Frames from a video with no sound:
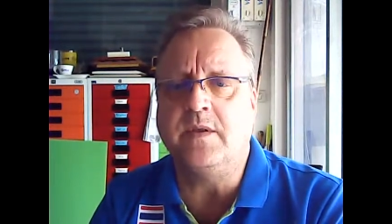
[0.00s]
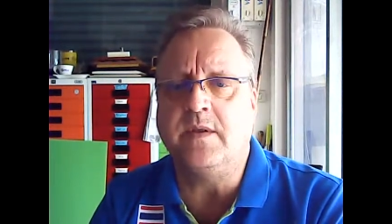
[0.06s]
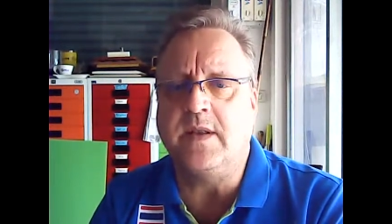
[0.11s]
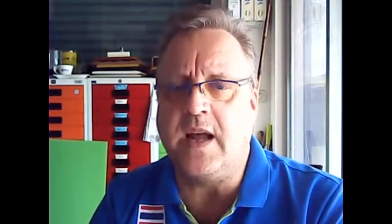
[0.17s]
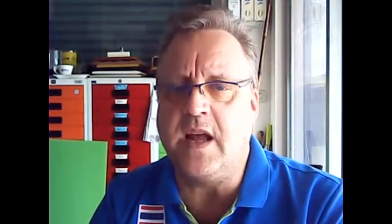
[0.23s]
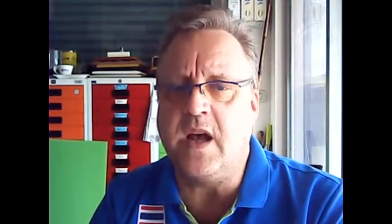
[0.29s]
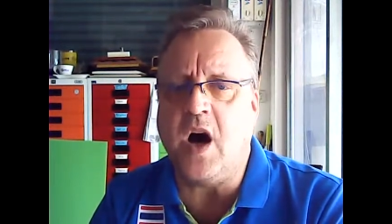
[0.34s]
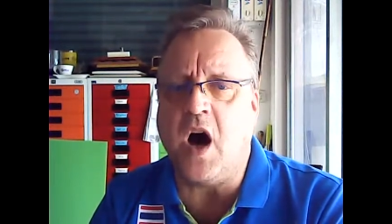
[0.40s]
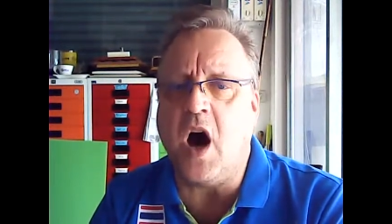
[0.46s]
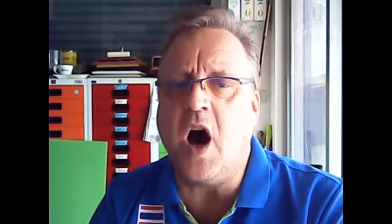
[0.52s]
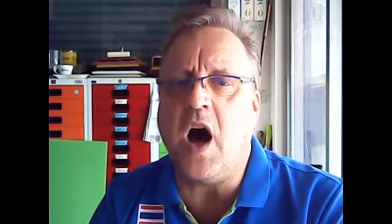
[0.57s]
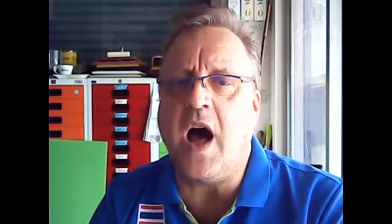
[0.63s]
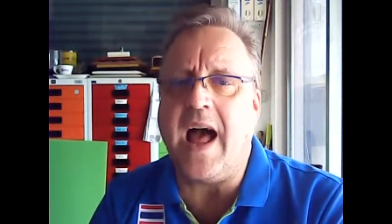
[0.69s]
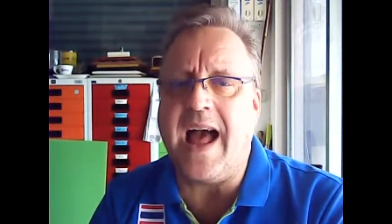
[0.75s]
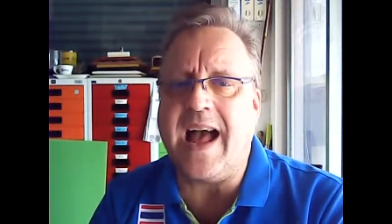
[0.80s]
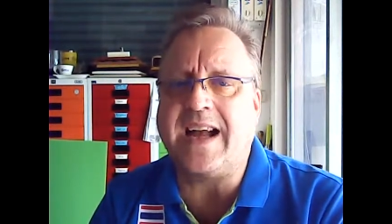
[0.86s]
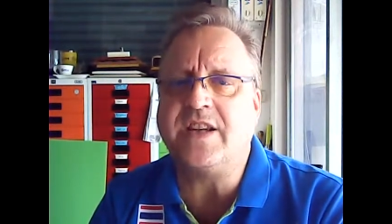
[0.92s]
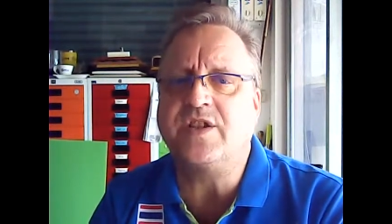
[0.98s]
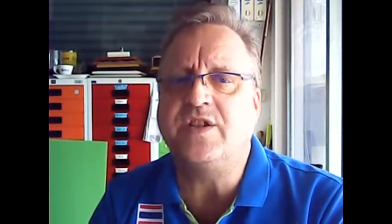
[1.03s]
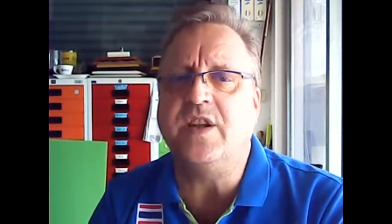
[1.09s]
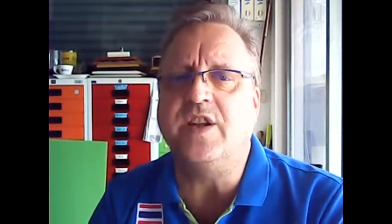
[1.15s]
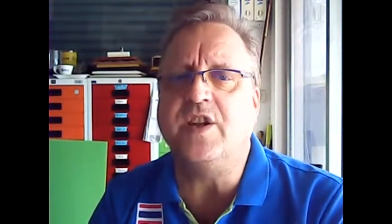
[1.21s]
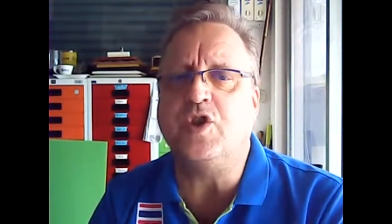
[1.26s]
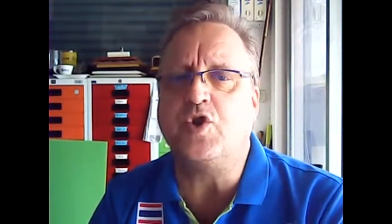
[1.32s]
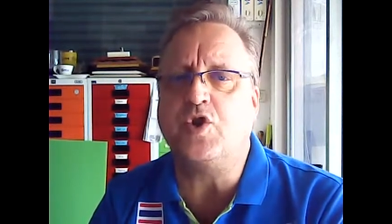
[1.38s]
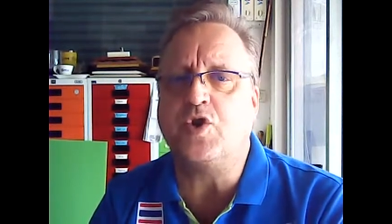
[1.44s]
they are
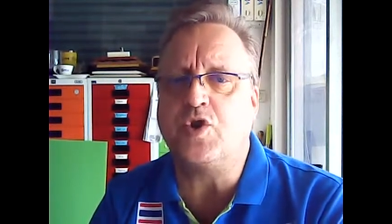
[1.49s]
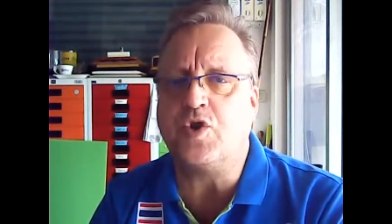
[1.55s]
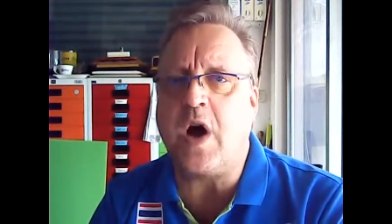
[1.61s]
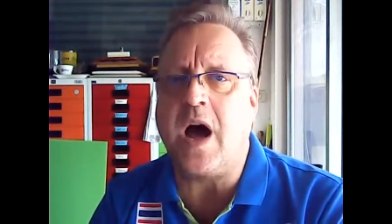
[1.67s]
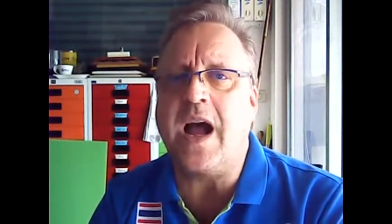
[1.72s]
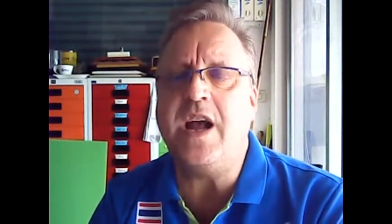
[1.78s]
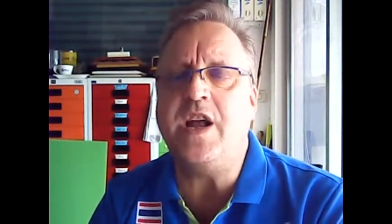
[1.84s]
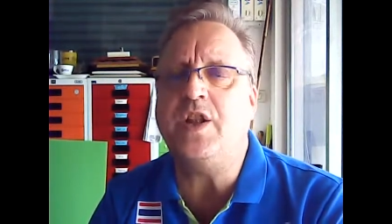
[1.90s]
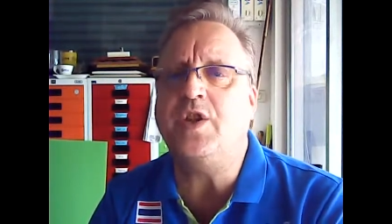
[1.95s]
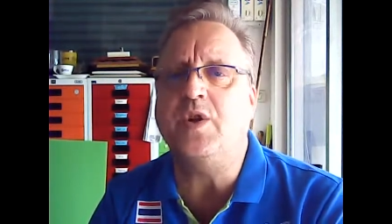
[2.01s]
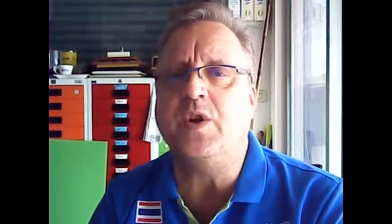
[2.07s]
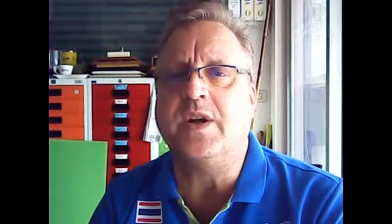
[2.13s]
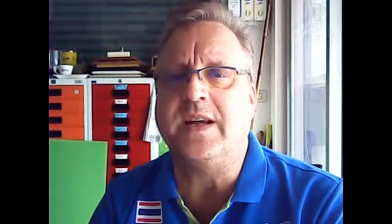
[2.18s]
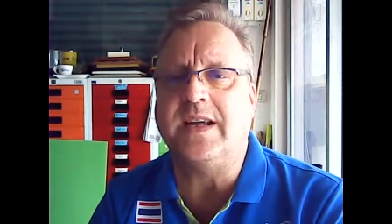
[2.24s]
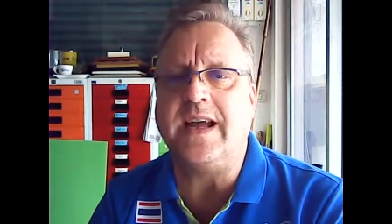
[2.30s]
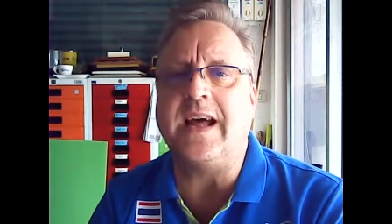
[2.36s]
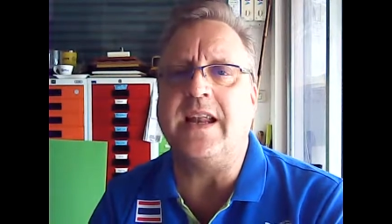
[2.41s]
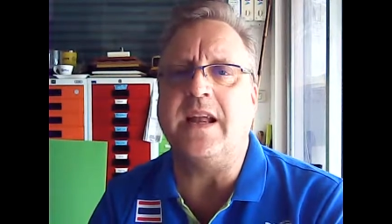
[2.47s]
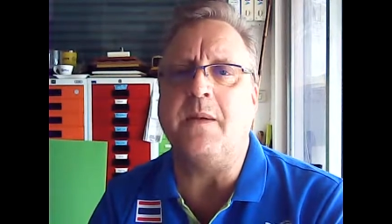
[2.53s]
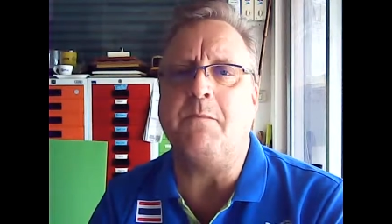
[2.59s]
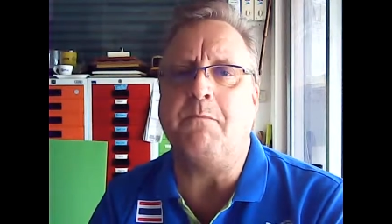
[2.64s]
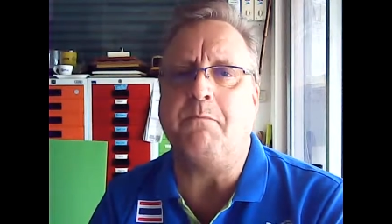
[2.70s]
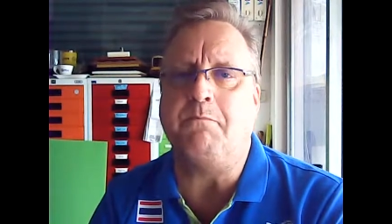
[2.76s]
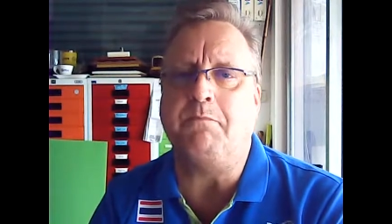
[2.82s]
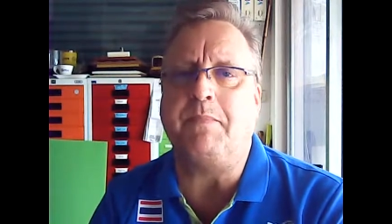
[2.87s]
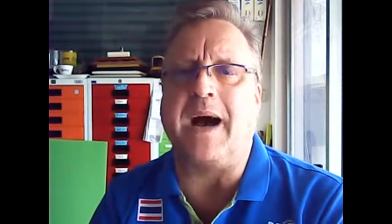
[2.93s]
actually trying to get it
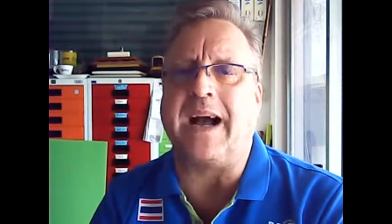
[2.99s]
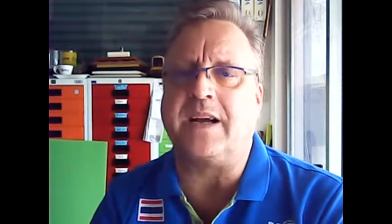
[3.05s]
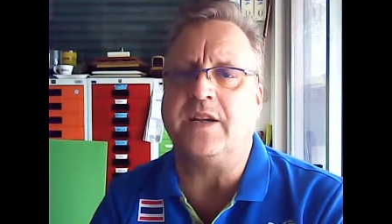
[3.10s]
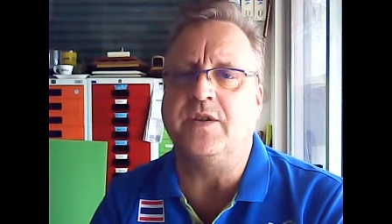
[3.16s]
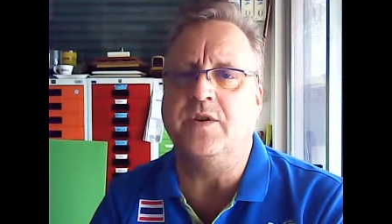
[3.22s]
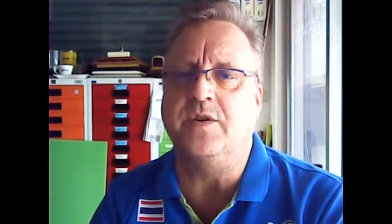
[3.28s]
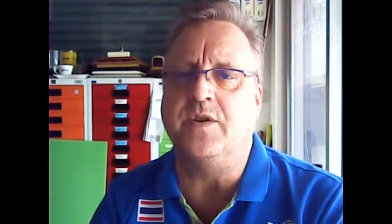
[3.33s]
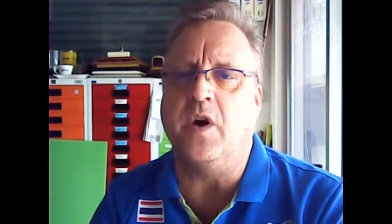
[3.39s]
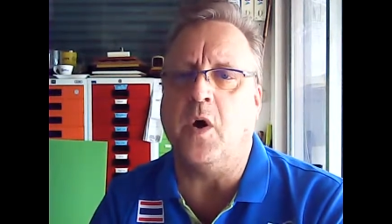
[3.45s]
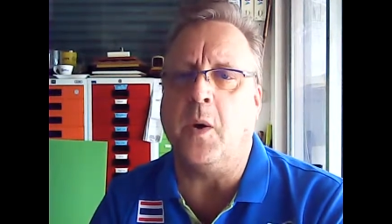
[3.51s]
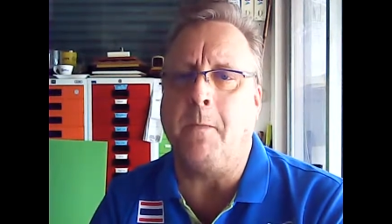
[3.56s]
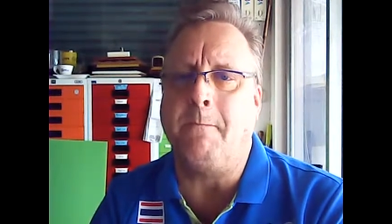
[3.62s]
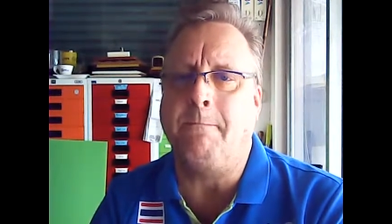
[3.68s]
back to the,